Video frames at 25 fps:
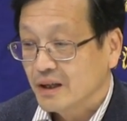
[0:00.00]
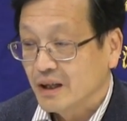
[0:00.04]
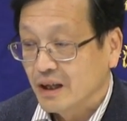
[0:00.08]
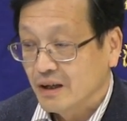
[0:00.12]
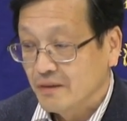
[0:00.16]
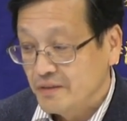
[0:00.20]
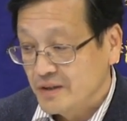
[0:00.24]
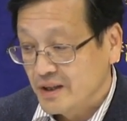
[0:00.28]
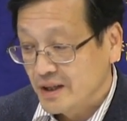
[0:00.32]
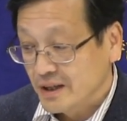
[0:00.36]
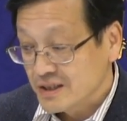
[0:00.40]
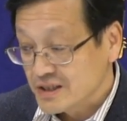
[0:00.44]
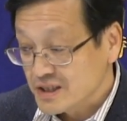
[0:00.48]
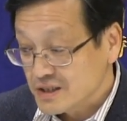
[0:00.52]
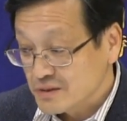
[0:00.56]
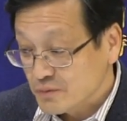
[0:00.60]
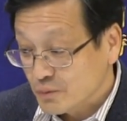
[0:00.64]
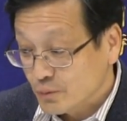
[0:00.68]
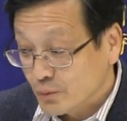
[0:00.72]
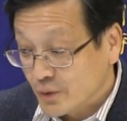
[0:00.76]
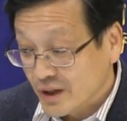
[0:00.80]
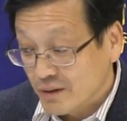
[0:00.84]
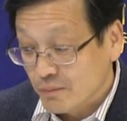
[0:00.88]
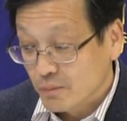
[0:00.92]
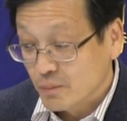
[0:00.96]
if there's
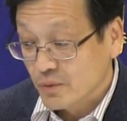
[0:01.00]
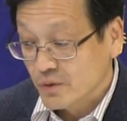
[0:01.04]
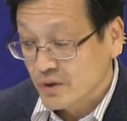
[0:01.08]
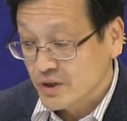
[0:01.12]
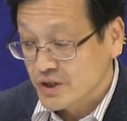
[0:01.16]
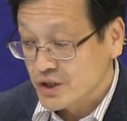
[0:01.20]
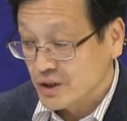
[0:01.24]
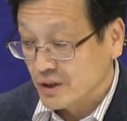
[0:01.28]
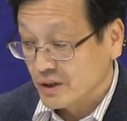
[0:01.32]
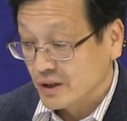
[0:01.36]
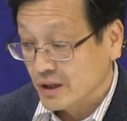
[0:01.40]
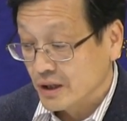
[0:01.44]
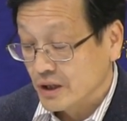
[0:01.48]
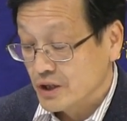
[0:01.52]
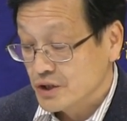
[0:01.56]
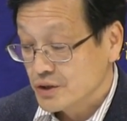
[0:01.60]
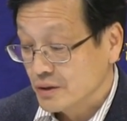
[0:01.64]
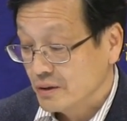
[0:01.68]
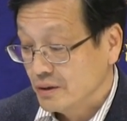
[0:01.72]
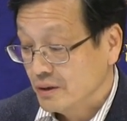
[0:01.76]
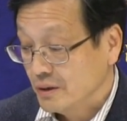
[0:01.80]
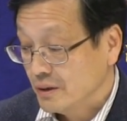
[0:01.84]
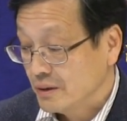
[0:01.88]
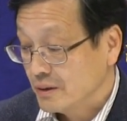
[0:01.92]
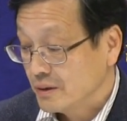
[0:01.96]
one more
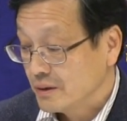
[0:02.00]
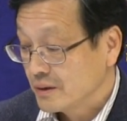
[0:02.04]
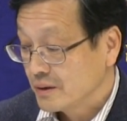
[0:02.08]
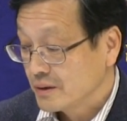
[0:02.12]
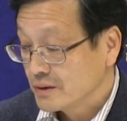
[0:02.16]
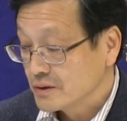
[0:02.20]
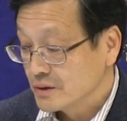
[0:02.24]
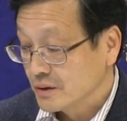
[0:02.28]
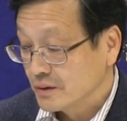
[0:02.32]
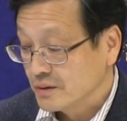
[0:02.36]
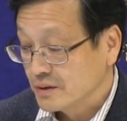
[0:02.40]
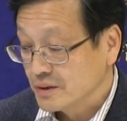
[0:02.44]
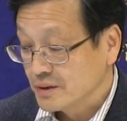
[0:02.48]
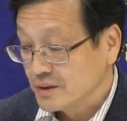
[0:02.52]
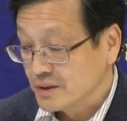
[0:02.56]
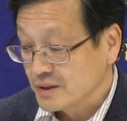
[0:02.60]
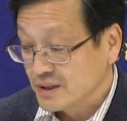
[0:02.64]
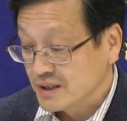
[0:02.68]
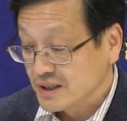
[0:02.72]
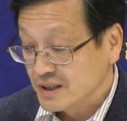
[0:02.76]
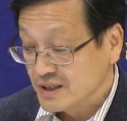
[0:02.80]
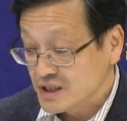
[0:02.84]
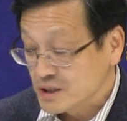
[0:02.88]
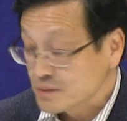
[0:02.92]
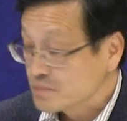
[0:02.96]
generation, so
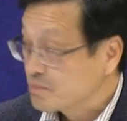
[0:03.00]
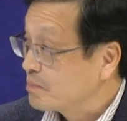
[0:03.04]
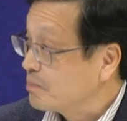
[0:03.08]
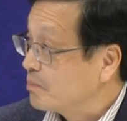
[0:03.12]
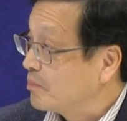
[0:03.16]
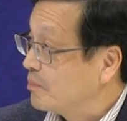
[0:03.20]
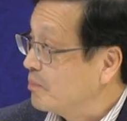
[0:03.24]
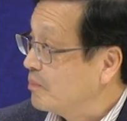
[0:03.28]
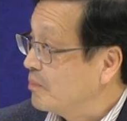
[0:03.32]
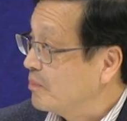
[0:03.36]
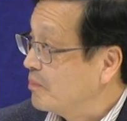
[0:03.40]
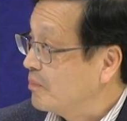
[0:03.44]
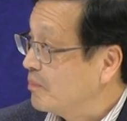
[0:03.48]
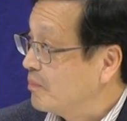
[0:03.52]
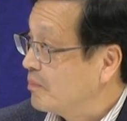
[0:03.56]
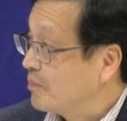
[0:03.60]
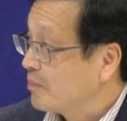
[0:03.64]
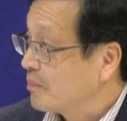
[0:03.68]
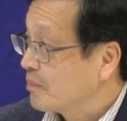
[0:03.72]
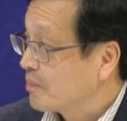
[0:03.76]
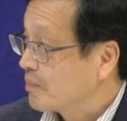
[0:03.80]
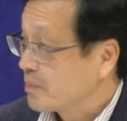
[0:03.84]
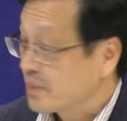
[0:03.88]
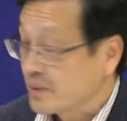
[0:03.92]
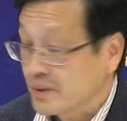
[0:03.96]
this
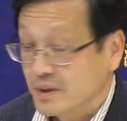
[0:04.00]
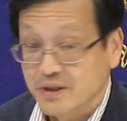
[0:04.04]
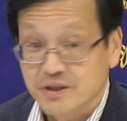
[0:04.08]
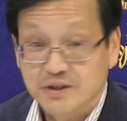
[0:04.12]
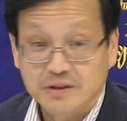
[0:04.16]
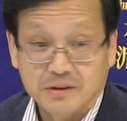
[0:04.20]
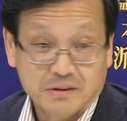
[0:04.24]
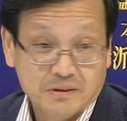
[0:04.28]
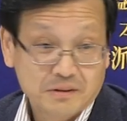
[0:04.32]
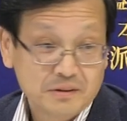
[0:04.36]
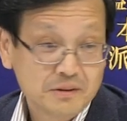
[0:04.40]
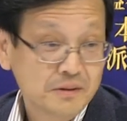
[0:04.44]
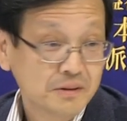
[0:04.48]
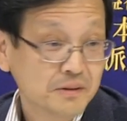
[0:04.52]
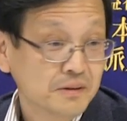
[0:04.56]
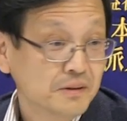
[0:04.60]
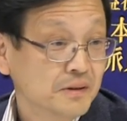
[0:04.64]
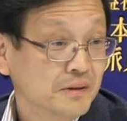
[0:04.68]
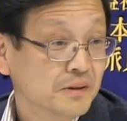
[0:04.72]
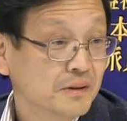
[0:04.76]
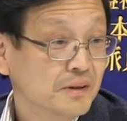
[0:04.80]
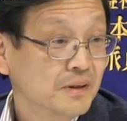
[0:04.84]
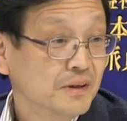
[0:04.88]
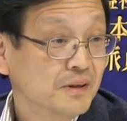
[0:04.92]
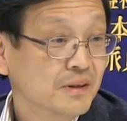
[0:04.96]
person
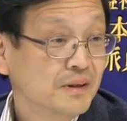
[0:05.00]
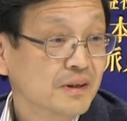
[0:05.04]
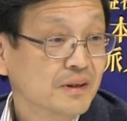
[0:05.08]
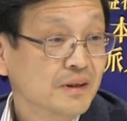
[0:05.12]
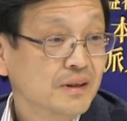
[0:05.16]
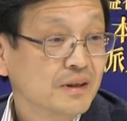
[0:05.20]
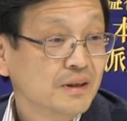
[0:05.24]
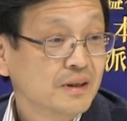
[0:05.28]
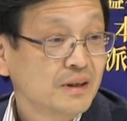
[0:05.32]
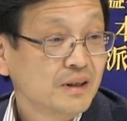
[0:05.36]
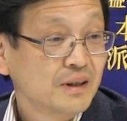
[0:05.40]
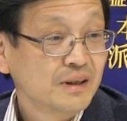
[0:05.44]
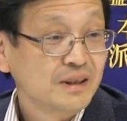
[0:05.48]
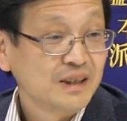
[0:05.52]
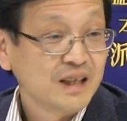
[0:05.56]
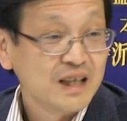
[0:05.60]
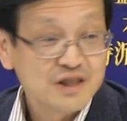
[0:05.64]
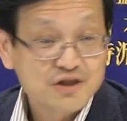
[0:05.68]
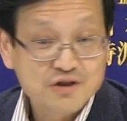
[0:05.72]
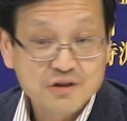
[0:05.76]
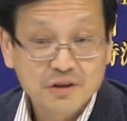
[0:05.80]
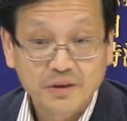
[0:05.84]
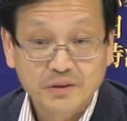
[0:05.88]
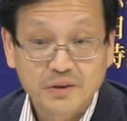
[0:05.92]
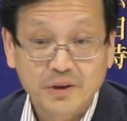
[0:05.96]

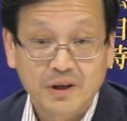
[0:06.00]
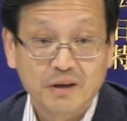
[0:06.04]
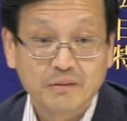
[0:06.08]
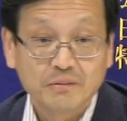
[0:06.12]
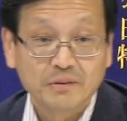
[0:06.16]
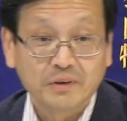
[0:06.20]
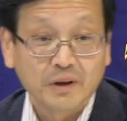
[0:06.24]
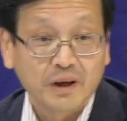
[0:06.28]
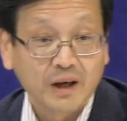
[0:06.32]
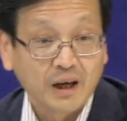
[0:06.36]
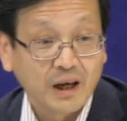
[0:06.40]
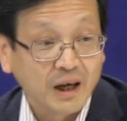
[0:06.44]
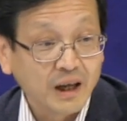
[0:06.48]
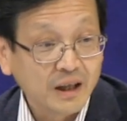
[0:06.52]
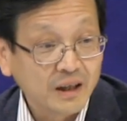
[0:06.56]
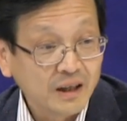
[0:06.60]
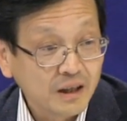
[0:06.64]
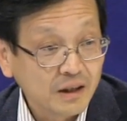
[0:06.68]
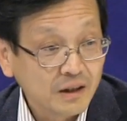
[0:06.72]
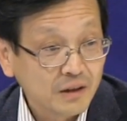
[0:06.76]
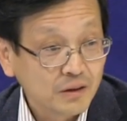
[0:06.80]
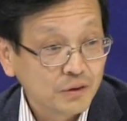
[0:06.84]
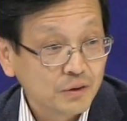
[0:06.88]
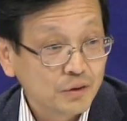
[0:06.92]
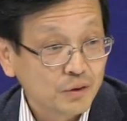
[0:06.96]
does not have
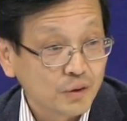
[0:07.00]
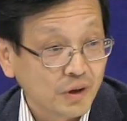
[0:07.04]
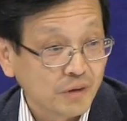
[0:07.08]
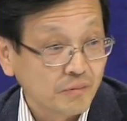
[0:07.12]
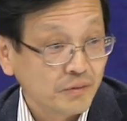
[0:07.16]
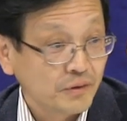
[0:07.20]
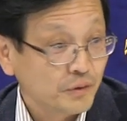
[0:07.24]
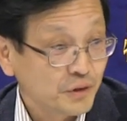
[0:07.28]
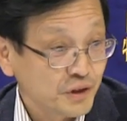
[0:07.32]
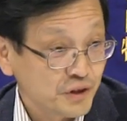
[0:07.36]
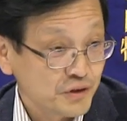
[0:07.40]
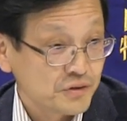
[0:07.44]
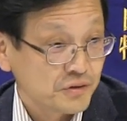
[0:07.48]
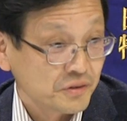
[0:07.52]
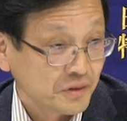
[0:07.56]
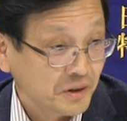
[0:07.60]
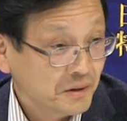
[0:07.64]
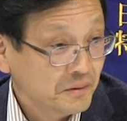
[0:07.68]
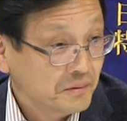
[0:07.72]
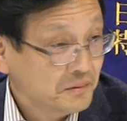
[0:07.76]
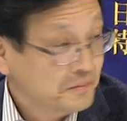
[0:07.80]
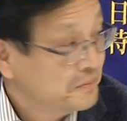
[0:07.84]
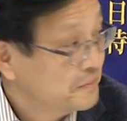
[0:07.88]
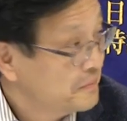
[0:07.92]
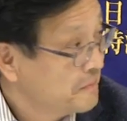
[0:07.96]
any travel
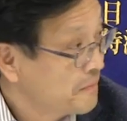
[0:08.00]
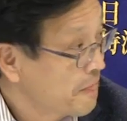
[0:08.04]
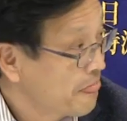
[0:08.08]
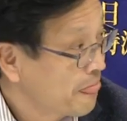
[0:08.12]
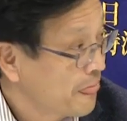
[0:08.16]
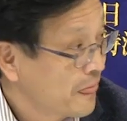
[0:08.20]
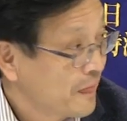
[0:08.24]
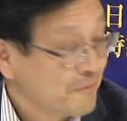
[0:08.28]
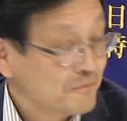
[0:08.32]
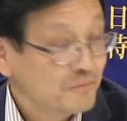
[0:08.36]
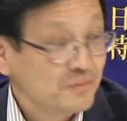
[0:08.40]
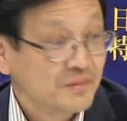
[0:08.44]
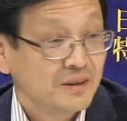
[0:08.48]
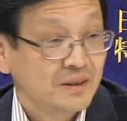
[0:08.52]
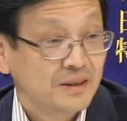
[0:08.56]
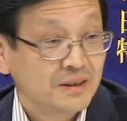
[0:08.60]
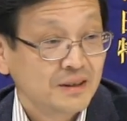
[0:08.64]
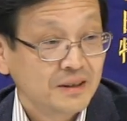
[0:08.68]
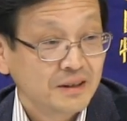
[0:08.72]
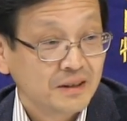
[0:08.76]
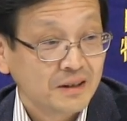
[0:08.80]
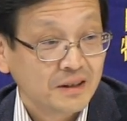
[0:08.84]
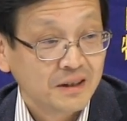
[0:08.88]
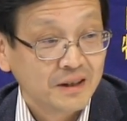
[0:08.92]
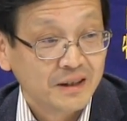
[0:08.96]
history.
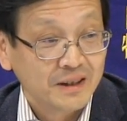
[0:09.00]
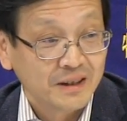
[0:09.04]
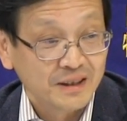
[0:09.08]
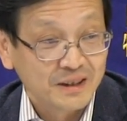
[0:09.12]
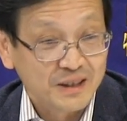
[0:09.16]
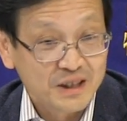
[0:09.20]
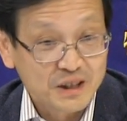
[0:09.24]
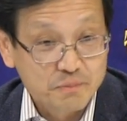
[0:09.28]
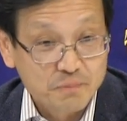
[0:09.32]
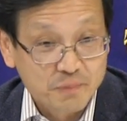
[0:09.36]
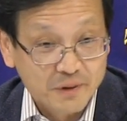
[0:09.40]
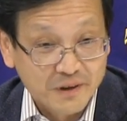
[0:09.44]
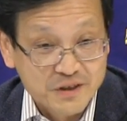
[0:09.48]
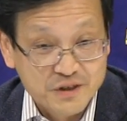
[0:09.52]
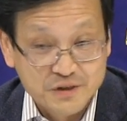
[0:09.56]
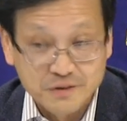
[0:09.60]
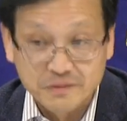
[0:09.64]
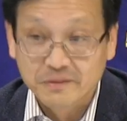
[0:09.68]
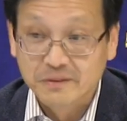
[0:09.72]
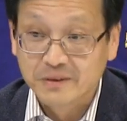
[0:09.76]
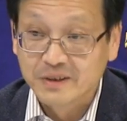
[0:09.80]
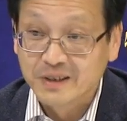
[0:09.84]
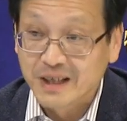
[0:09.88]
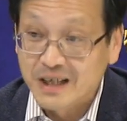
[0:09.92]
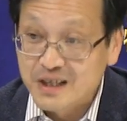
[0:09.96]
This
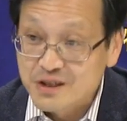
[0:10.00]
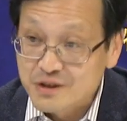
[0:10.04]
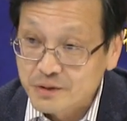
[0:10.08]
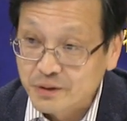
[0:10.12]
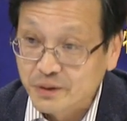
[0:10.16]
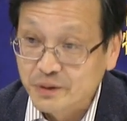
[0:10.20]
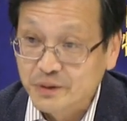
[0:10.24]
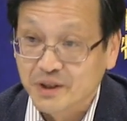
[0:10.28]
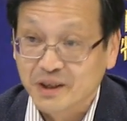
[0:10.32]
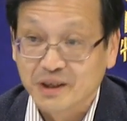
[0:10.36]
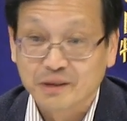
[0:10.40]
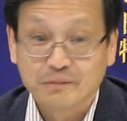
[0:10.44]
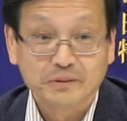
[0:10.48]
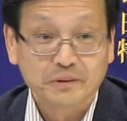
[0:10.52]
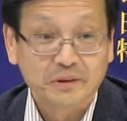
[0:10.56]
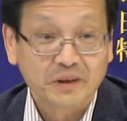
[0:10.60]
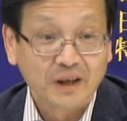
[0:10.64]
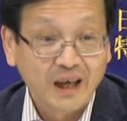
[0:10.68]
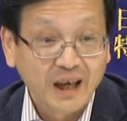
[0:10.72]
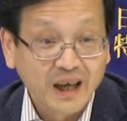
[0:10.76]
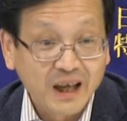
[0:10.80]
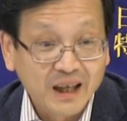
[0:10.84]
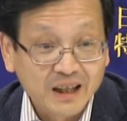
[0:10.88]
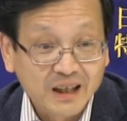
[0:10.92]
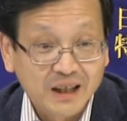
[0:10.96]
person does not have
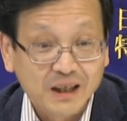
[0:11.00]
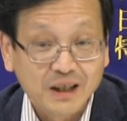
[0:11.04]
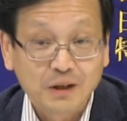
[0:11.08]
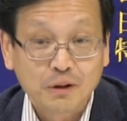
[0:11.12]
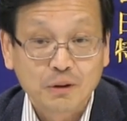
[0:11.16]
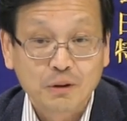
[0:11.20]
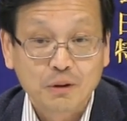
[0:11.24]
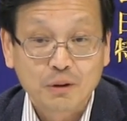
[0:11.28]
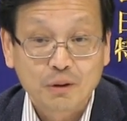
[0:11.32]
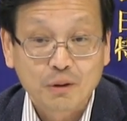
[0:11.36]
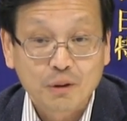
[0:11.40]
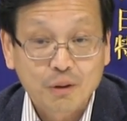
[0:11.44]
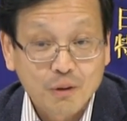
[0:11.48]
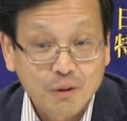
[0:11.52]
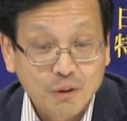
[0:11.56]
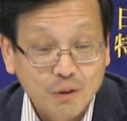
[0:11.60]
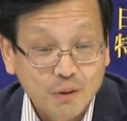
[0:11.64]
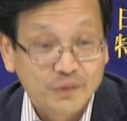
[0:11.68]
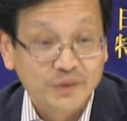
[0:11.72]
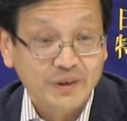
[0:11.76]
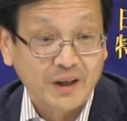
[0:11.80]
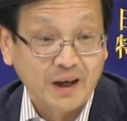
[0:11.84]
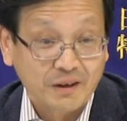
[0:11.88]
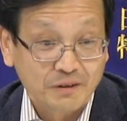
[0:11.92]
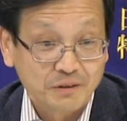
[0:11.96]
any
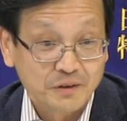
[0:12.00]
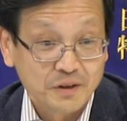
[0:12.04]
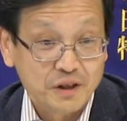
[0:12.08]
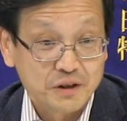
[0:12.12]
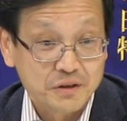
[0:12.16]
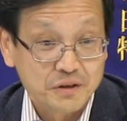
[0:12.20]
contact